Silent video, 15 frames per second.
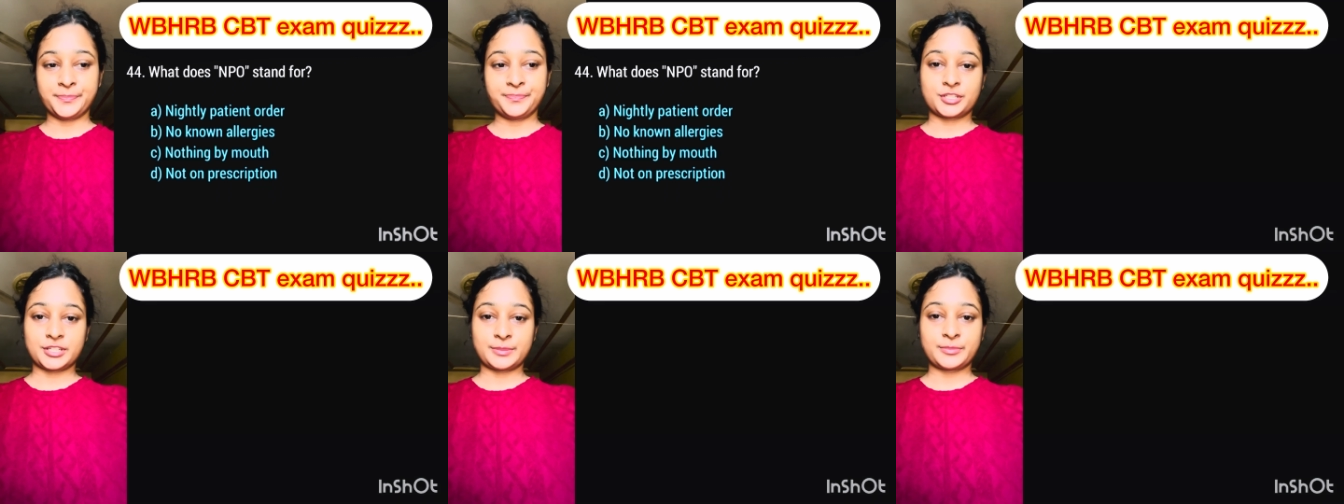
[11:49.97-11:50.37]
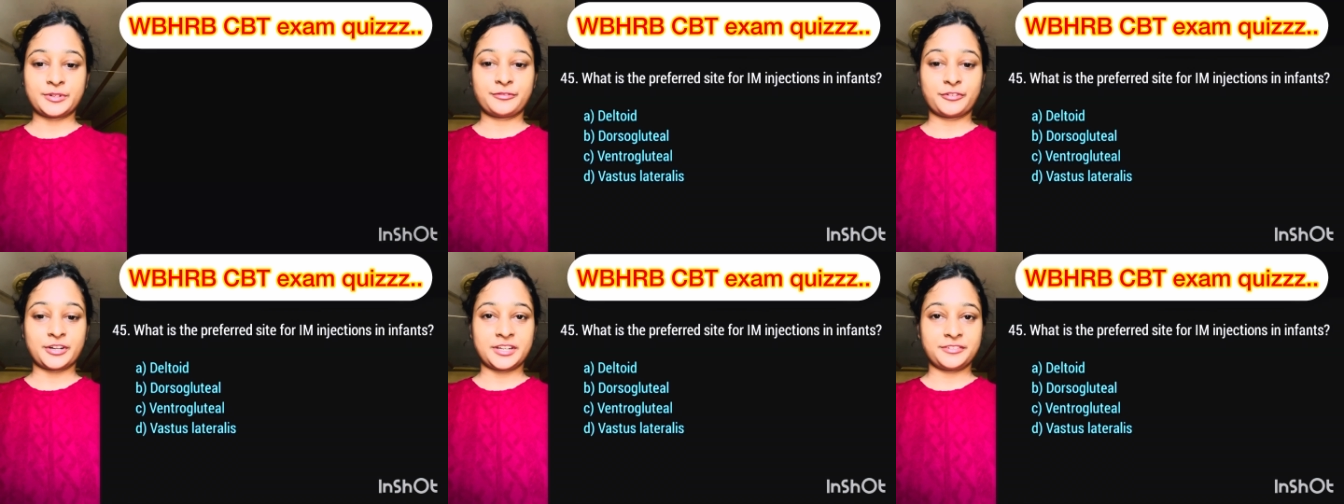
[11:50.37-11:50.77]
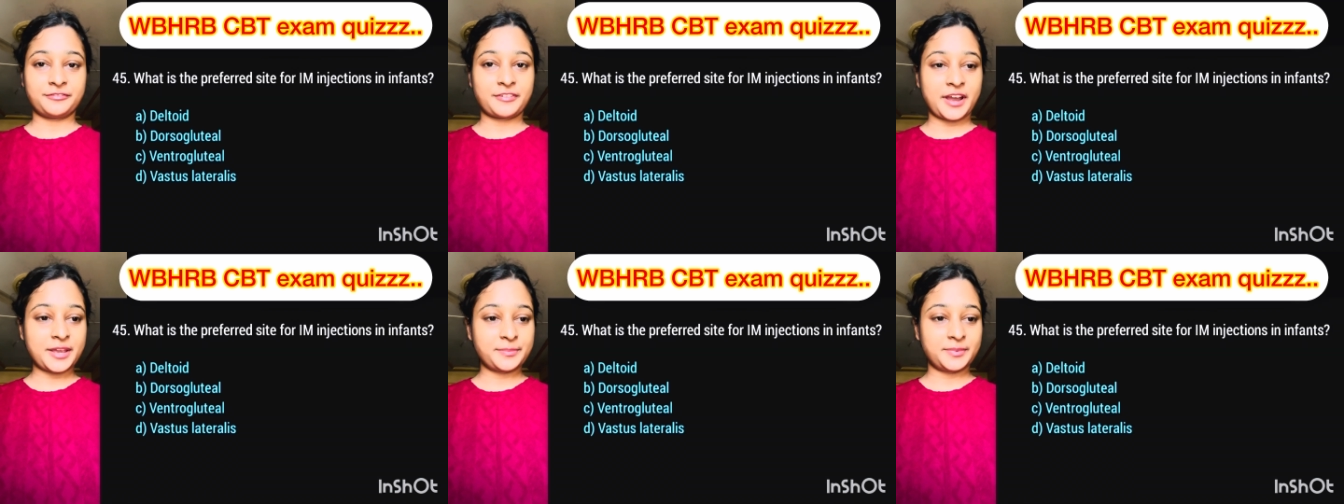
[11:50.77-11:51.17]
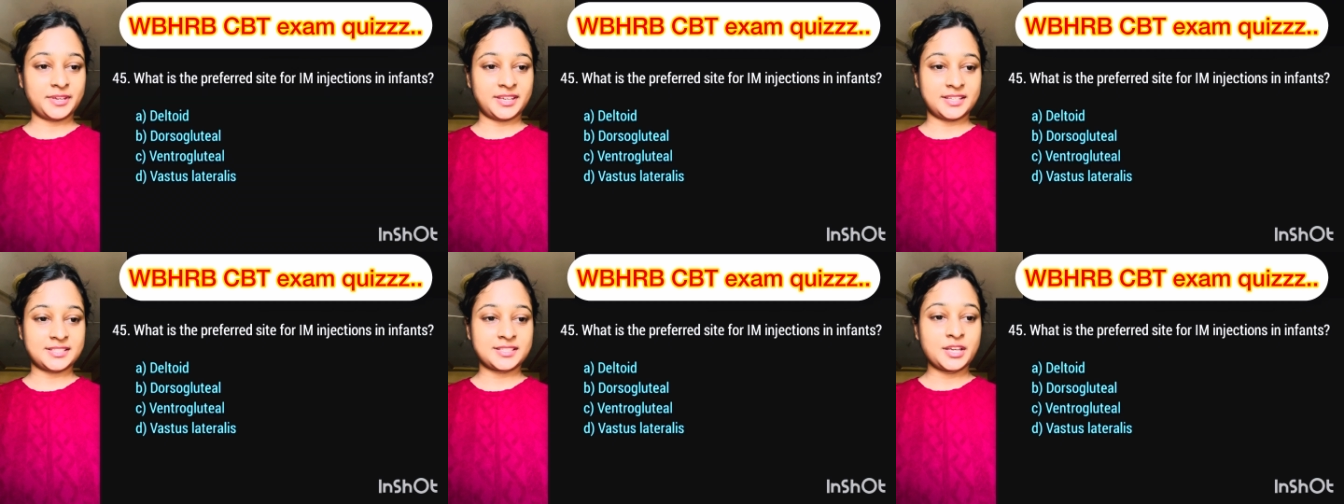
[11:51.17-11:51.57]
Question number forty-five
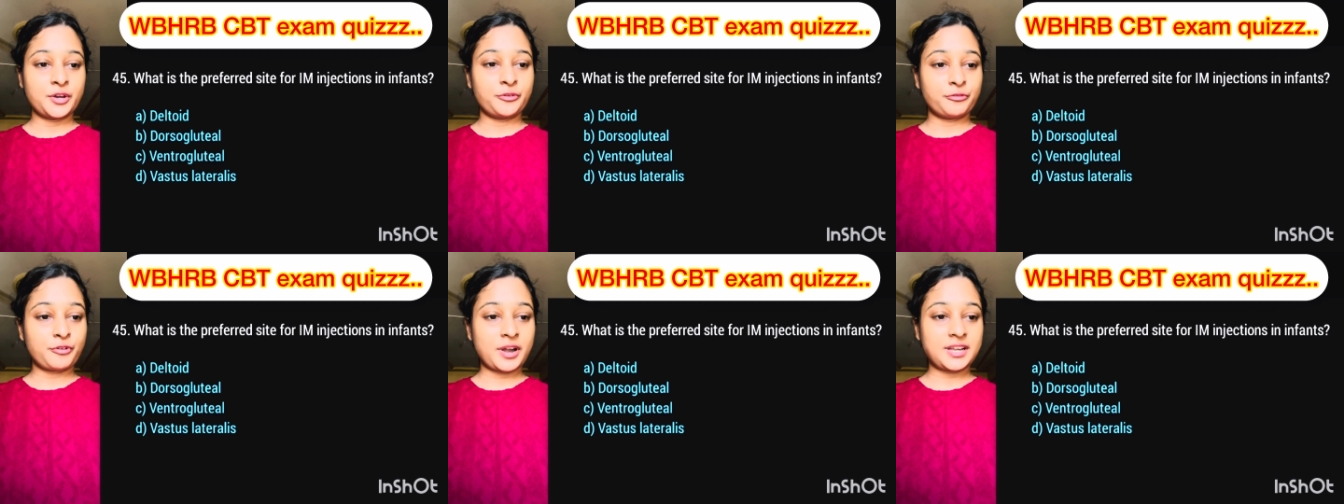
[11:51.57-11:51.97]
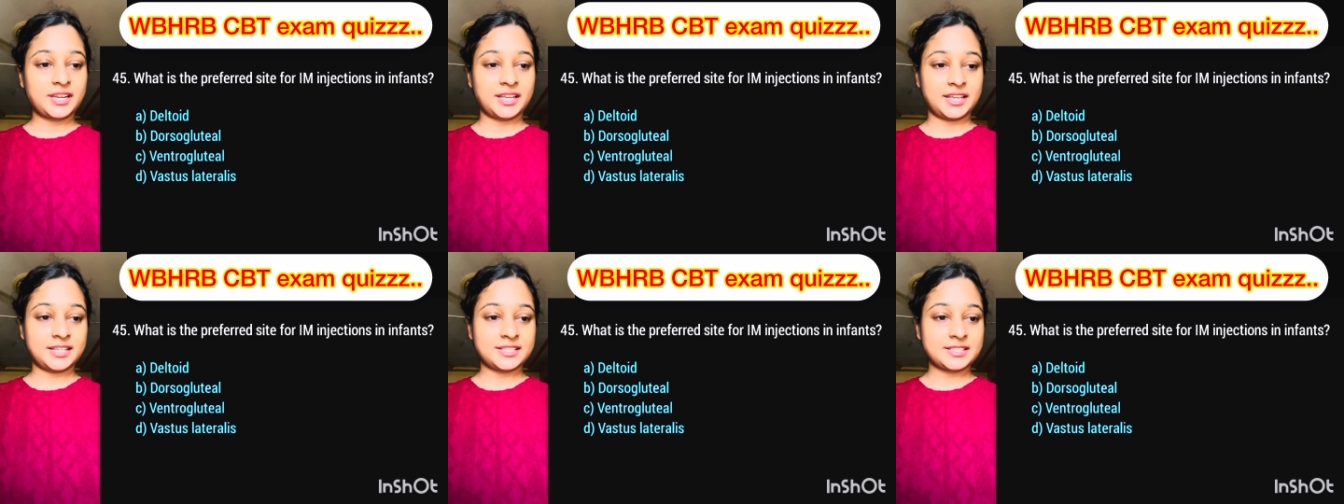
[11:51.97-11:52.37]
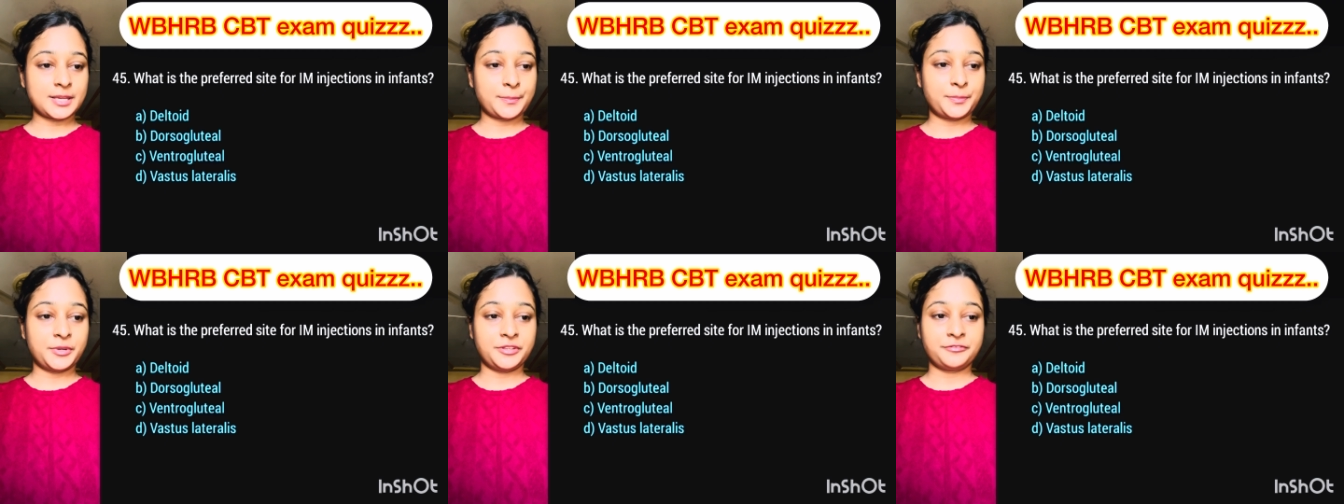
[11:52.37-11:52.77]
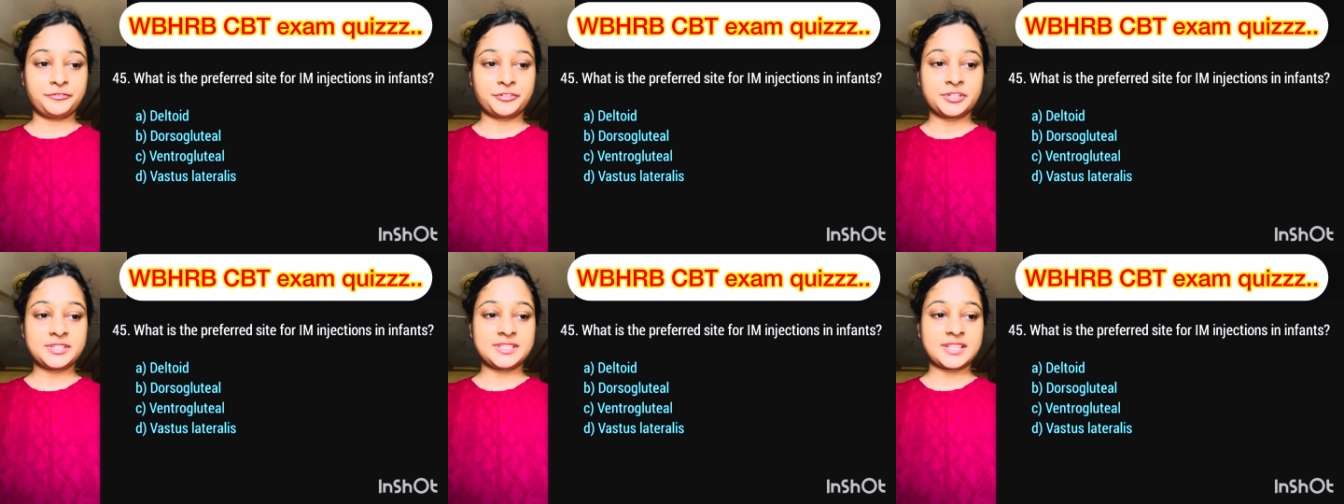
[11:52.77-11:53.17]
is what is the
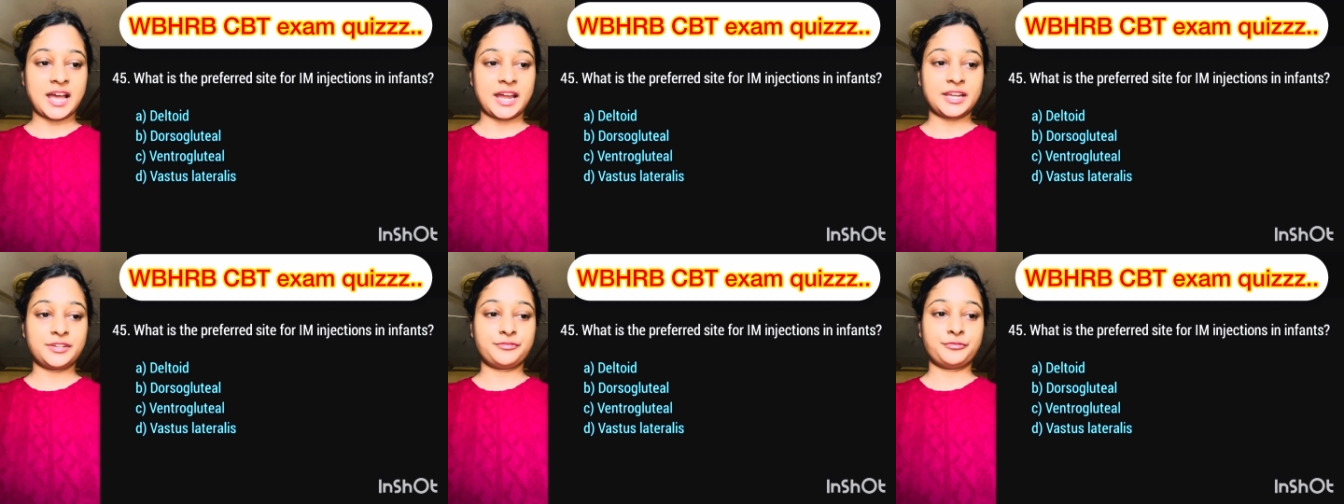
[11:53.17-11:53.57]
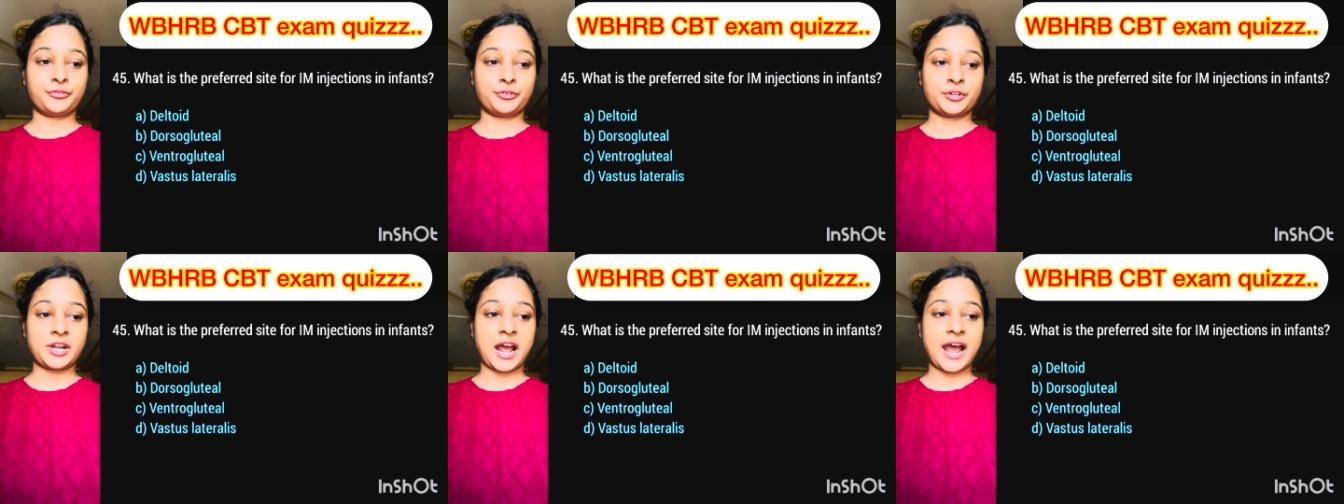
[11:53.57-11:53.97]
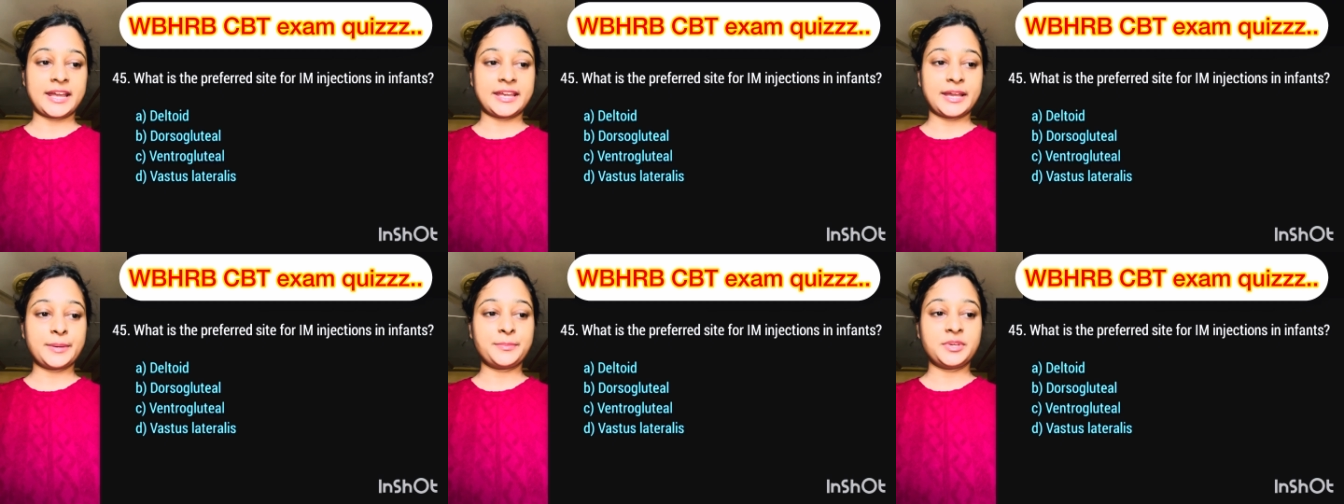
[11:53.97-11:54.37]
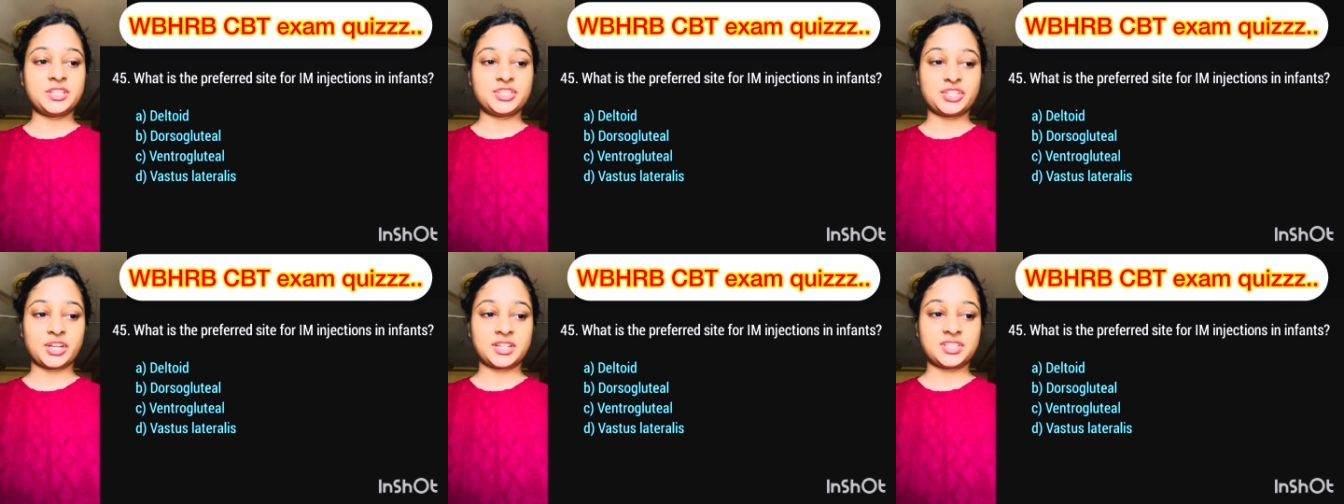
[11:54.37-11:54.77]
preferred site for I M
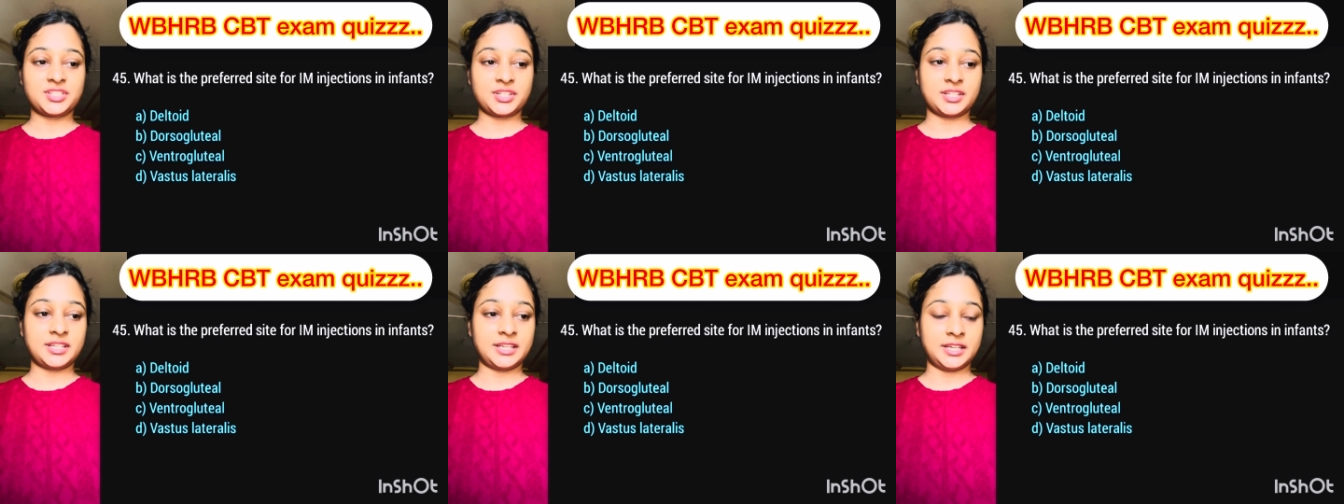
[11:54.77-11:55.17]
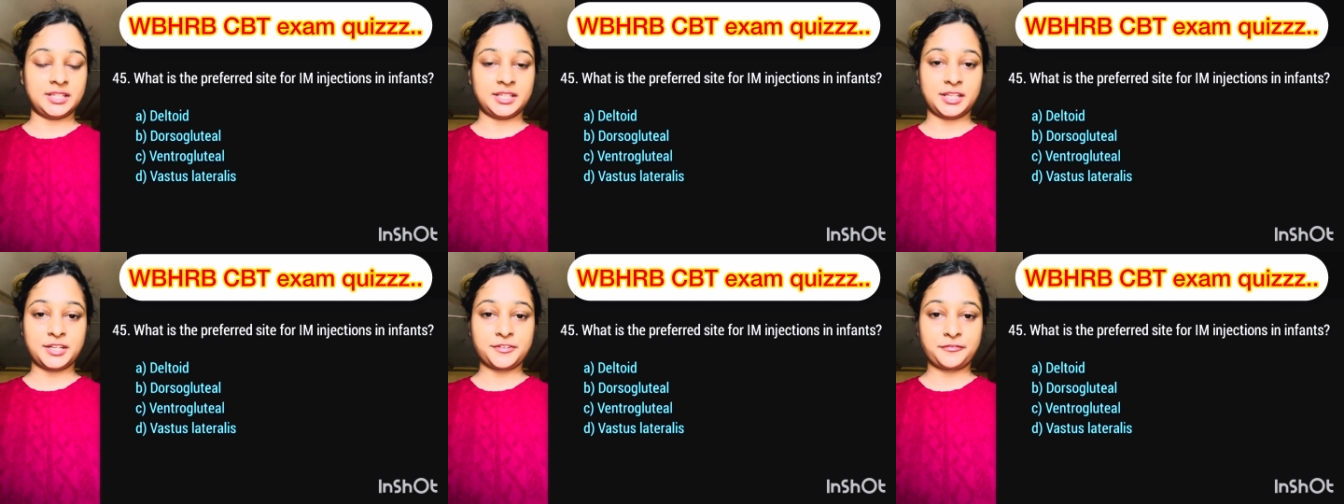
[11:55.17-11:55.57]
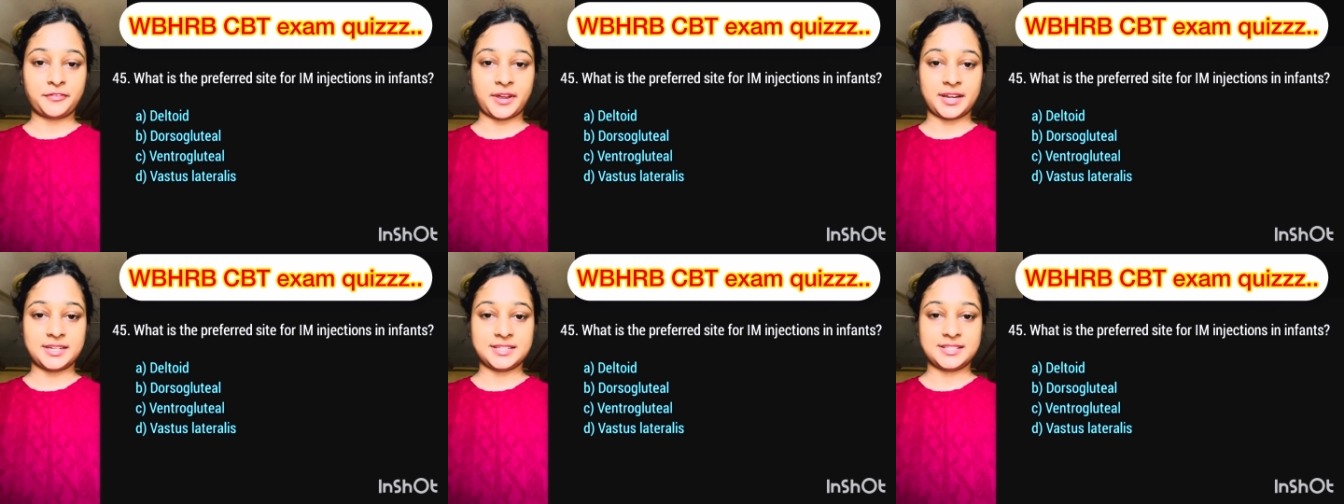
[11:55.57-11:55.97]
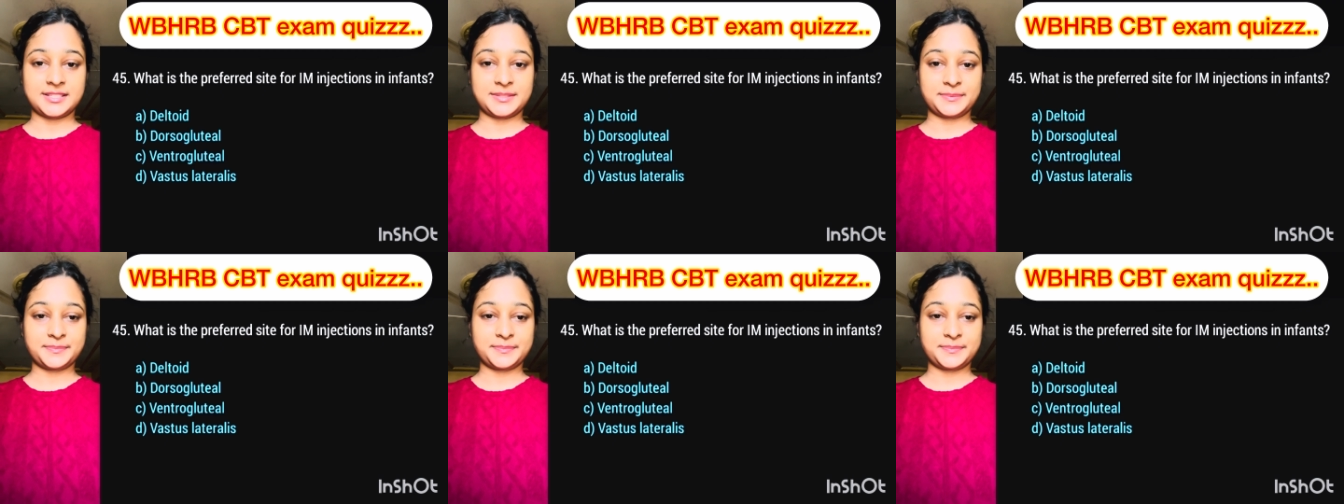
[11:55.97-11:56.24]
injection in infants?